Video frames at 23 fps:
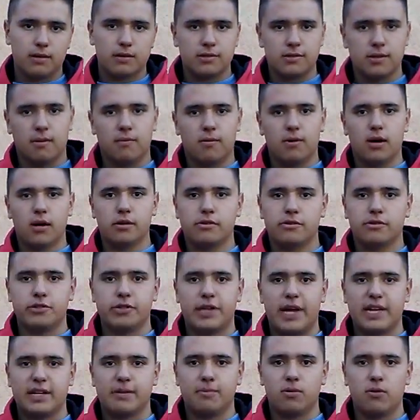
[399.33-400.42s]
somewhat
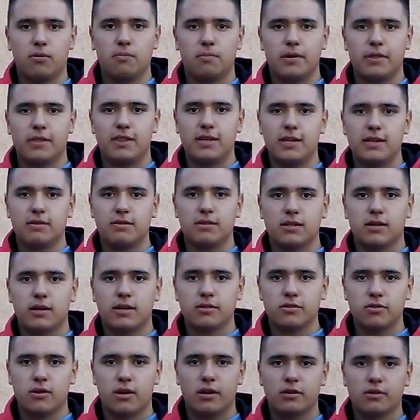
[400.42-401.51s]
understandable. But the
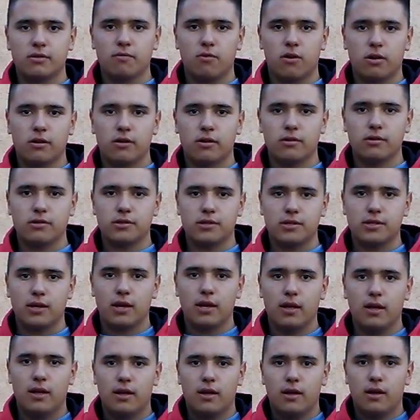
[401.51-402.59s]
construction workers
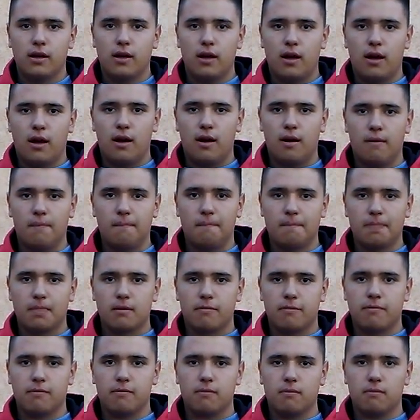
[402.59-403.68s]

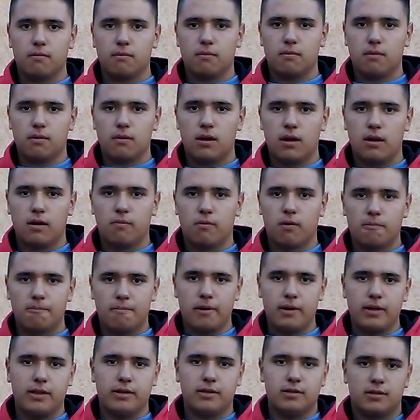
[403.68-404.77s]
were
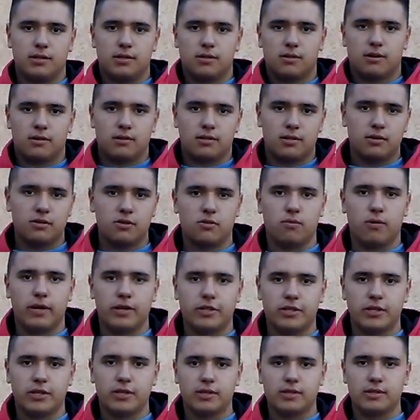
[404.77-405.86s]
put into certain
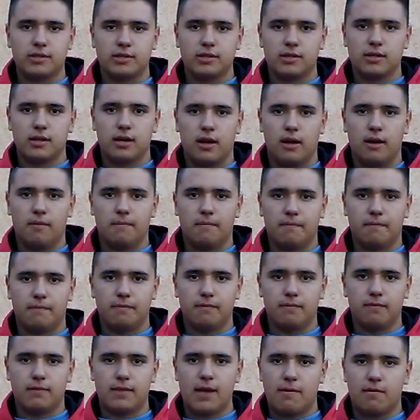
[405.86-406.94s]
situations
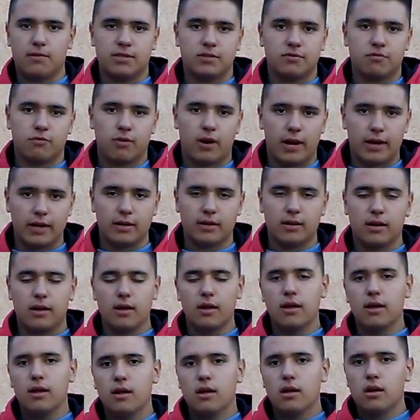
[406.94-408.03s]
that wasn't
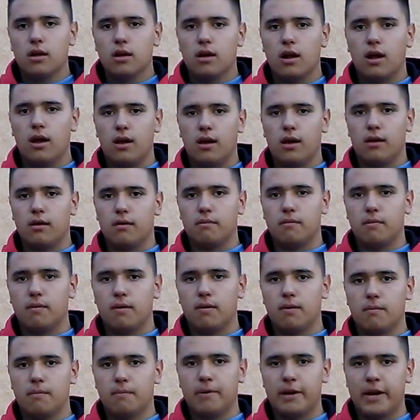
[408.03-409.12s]
right.
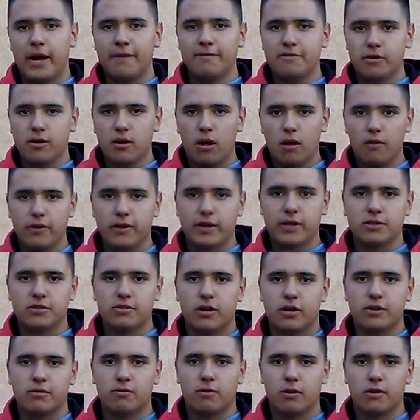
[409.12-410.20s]
But after all the
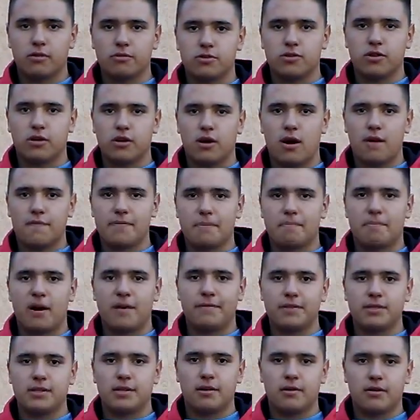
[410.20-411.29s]
construction workers took off, the
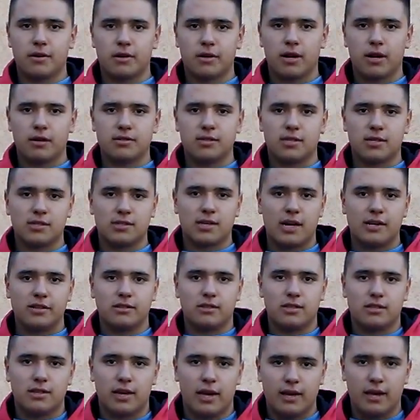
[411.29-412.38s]
private security guards
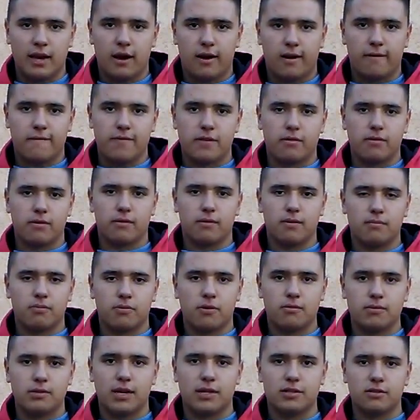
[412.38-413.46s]
decided to take care of the
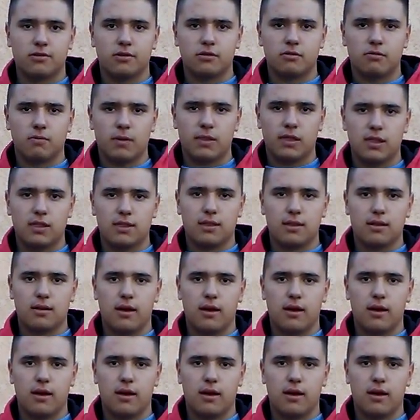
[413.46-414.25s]
protesters with